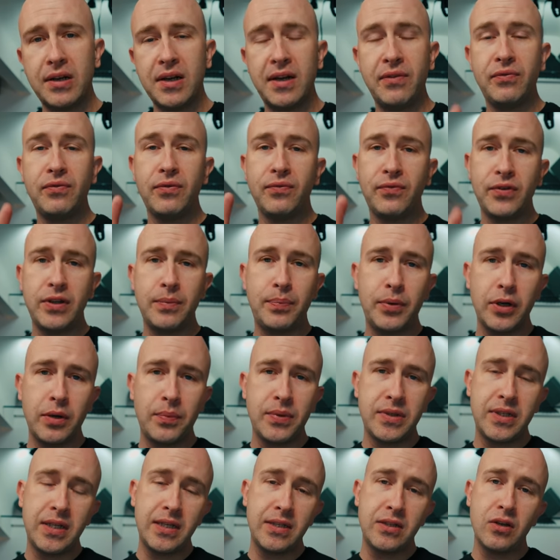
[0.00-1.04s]
knife for the
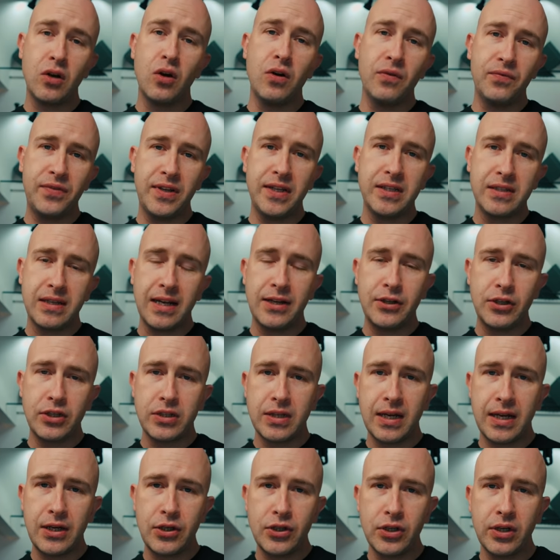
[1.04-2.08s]
purposes of this
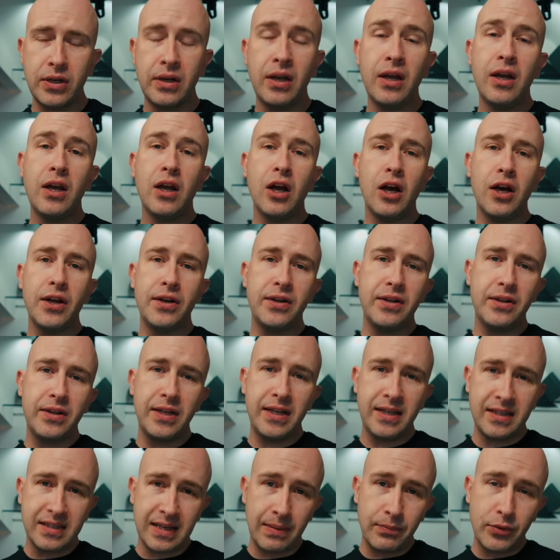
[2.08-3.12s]
legislation under
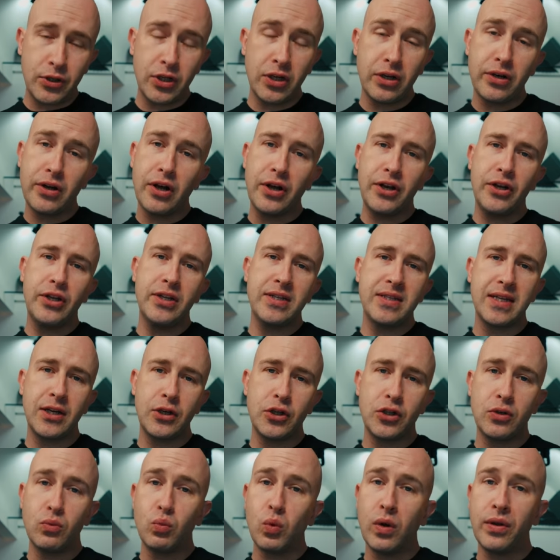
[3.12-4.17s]
the exemption under
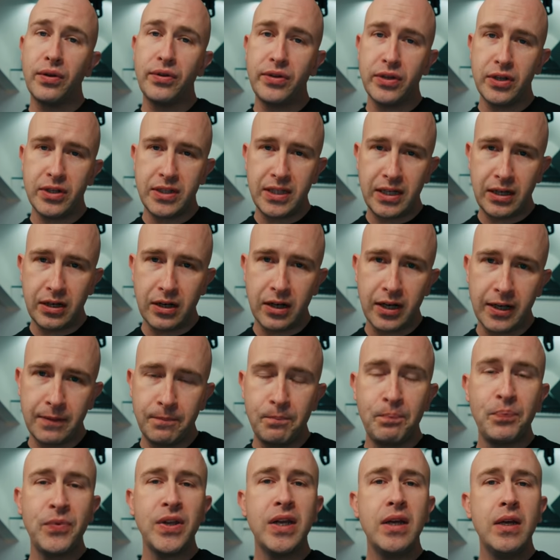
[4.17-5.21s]
section 139.
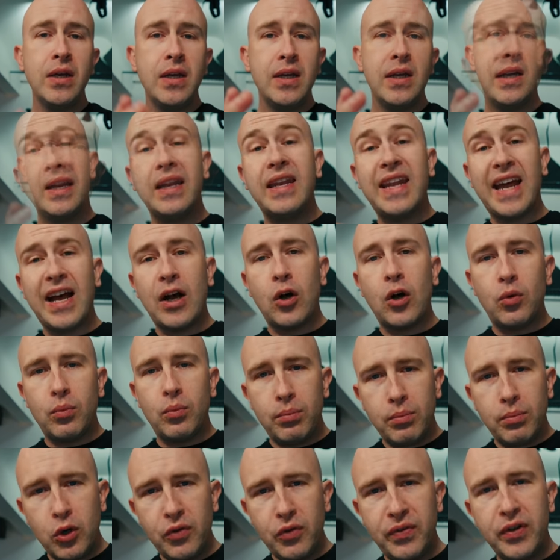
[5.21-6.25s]
Now,
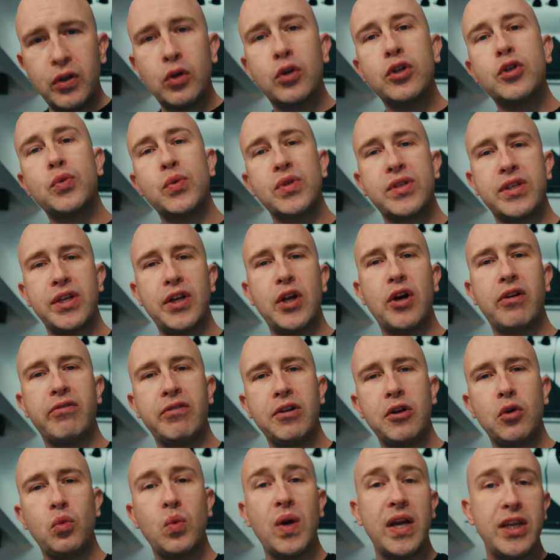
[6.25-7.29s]
moving on to a
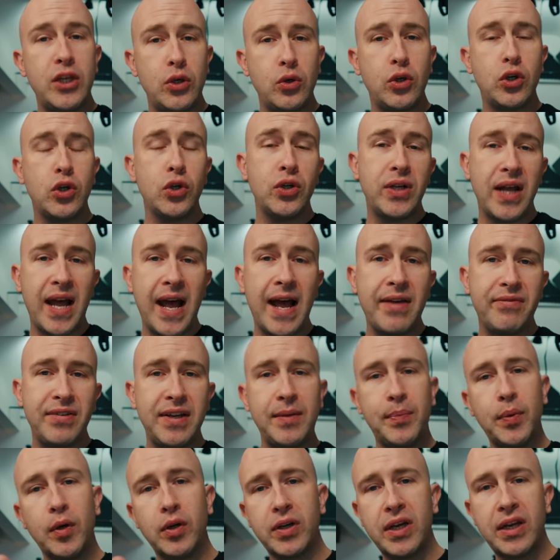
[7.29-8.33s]
scenario where you could have a
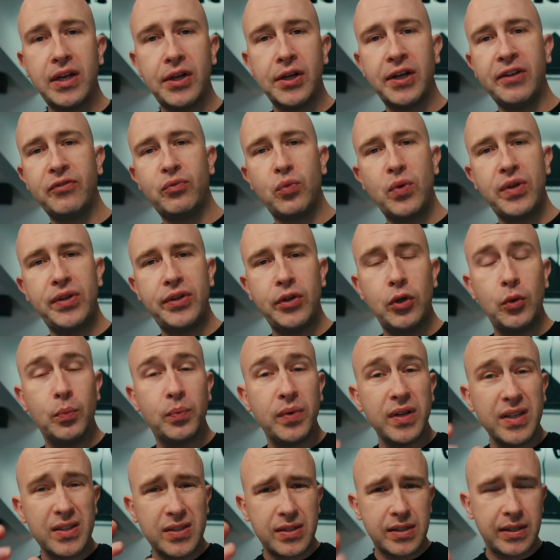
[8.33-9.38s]
pocket knife with you,
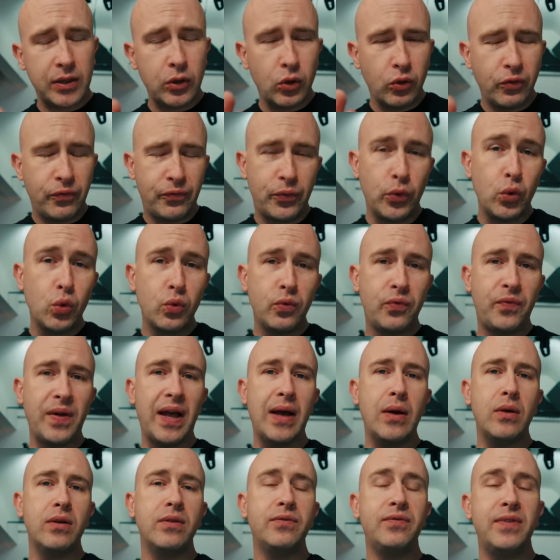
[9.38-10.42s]
but still fall
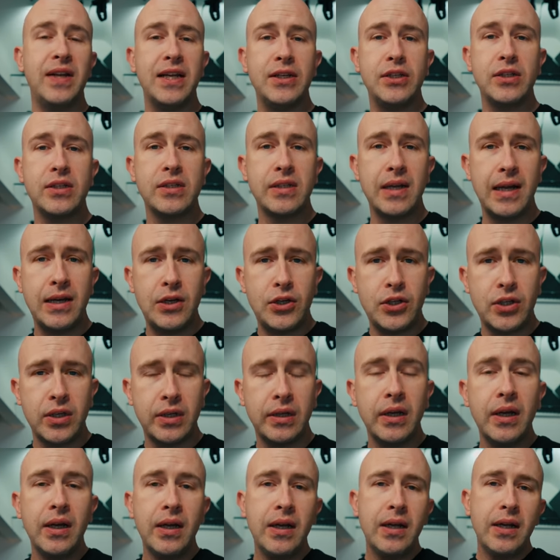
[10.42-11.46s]
foul of legislation.
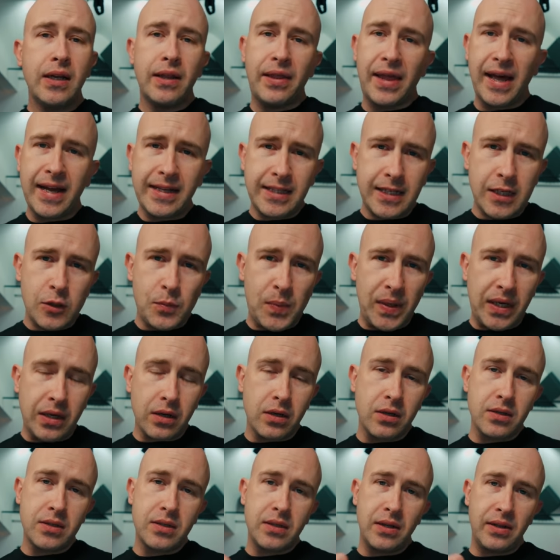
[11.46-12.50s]
That is
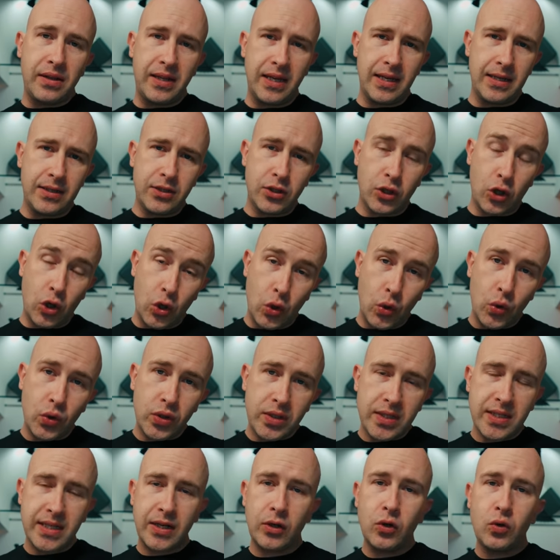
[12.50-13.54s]
because this could
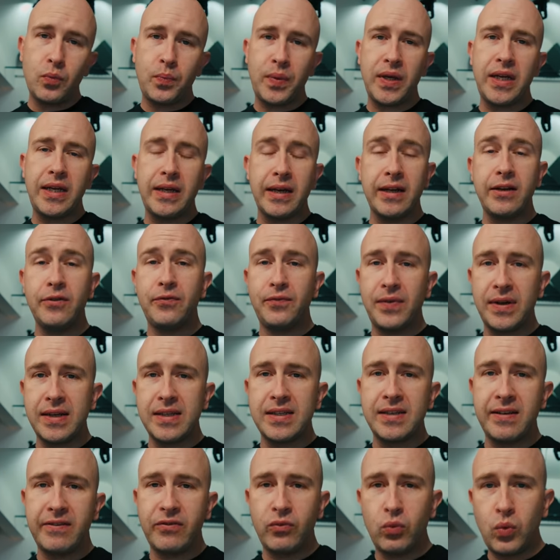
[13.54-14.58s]
still be an
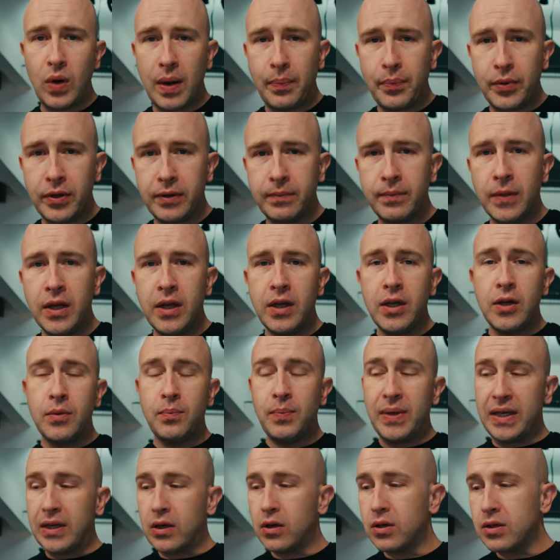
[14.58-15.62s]
offensive weapon,
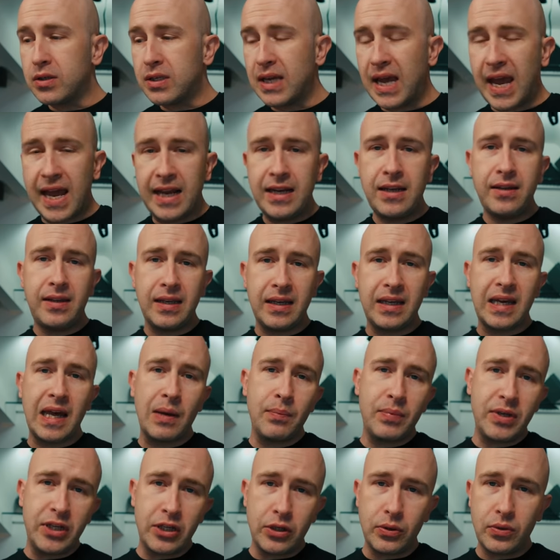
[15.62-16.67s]
because anything can
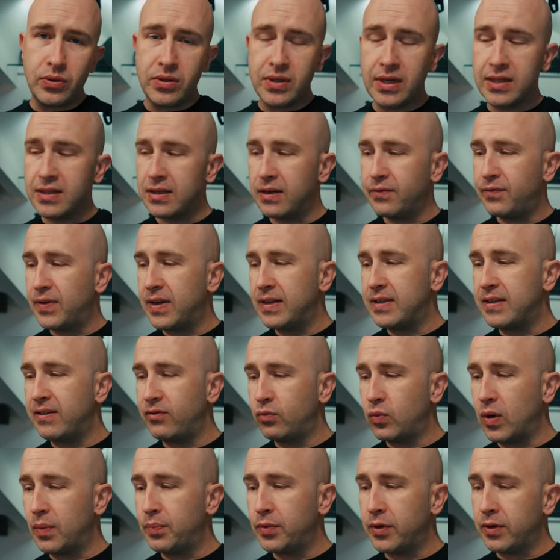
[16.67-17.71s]
be used as an offensive
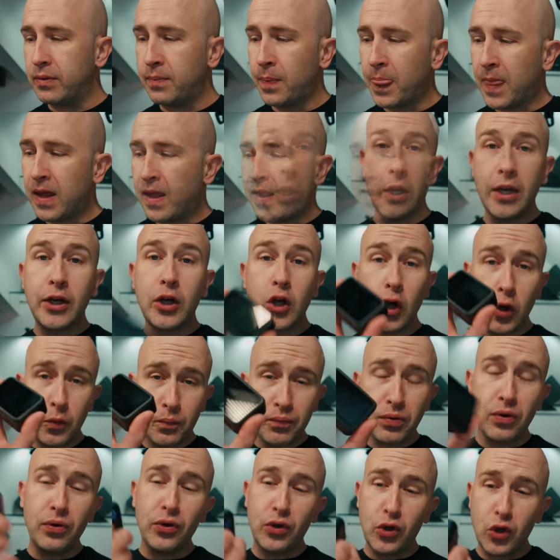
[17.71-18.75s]
weapon. A
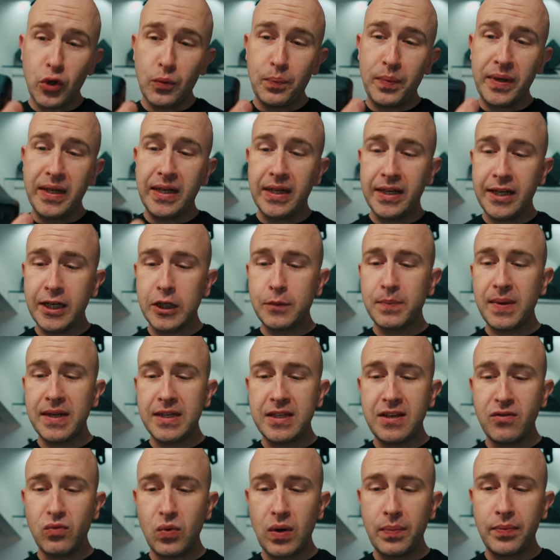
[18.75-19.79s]
GoPro could be an
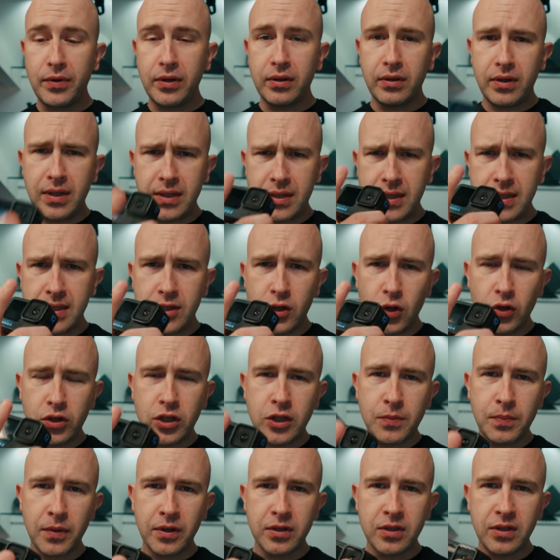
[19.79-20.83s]
expensive weapon. This is not a
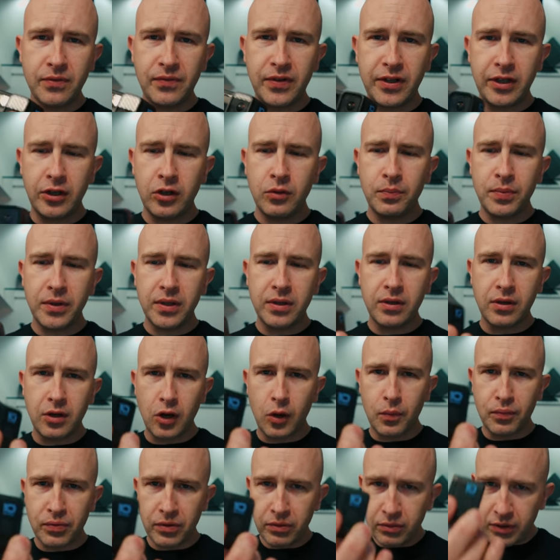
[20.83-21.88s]
sponsored video, but
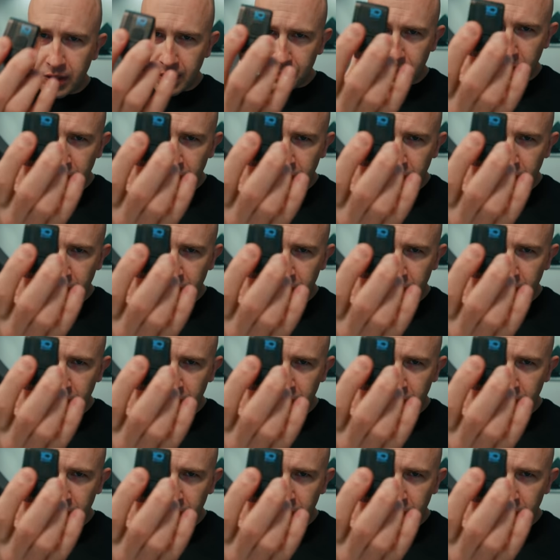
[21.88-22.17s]
GoPro, come